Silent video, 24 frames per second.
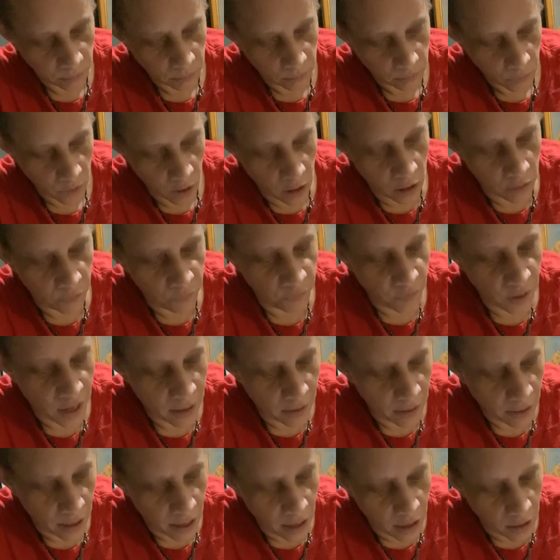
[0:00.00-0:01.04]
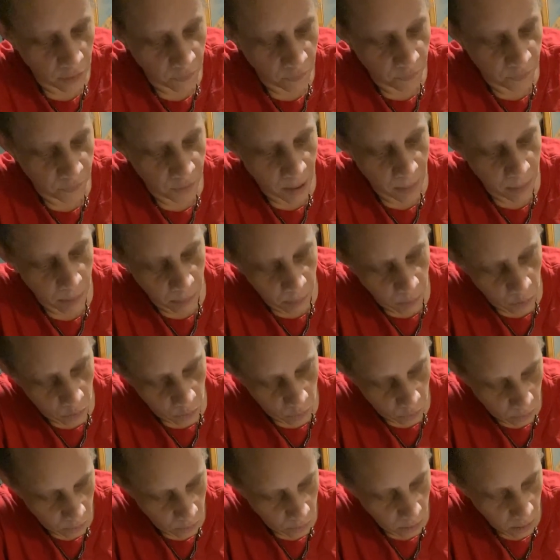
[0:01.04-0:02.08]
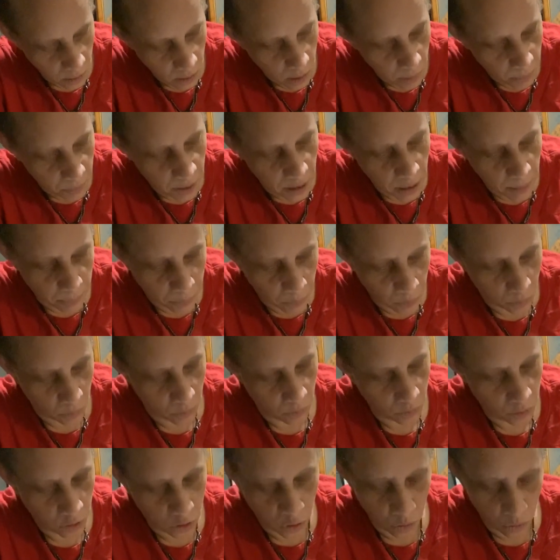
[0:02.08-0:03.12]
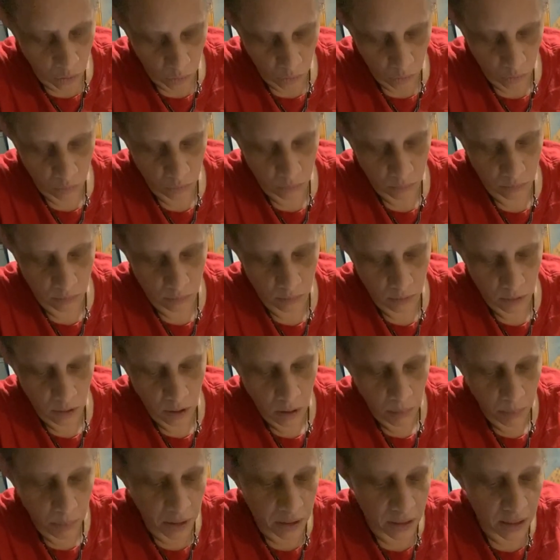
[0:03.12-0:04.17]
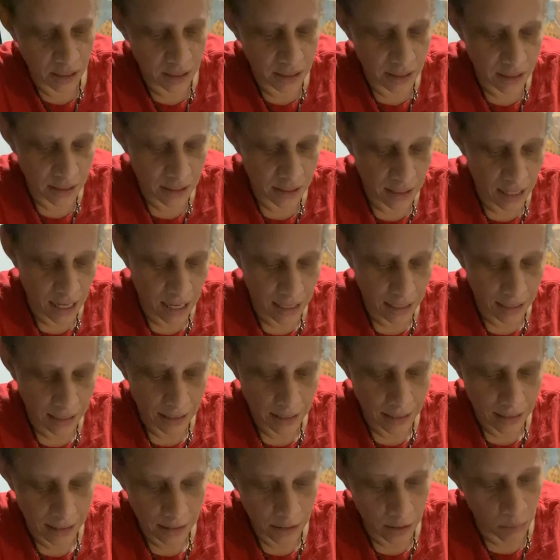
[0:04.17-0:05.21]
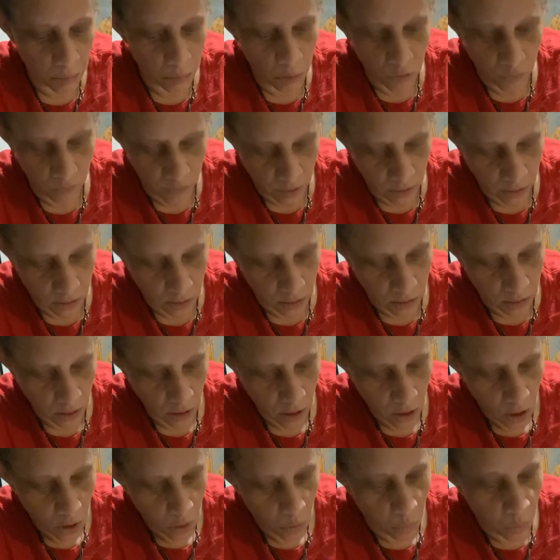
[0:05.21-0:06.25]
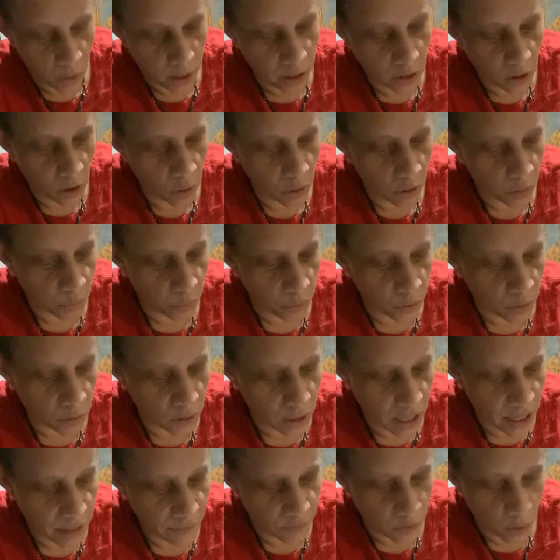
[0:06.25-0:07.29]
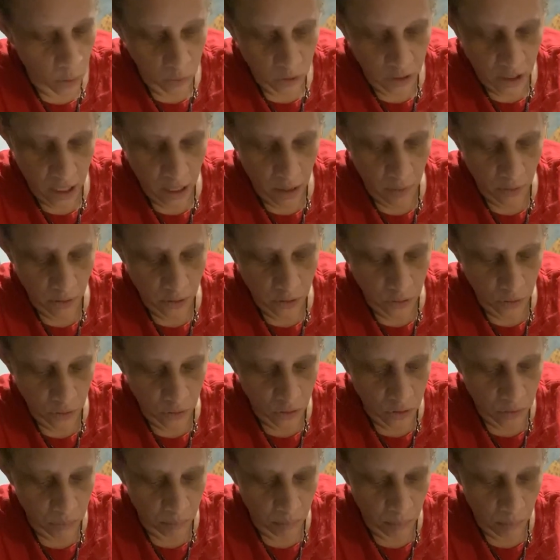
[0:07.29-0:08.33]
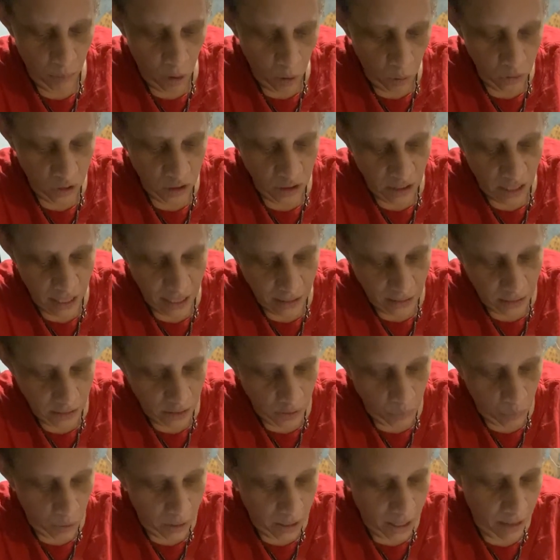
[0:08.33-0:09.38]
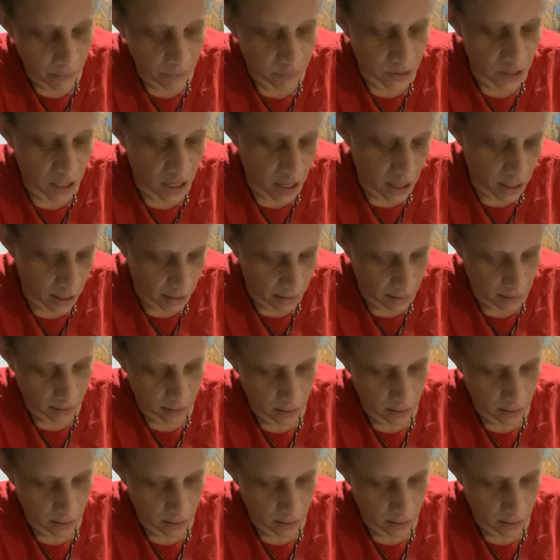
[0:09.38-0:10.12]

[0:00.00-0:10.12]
unflappable people too. But this is not the movies. We know in real life those characters most likely would have died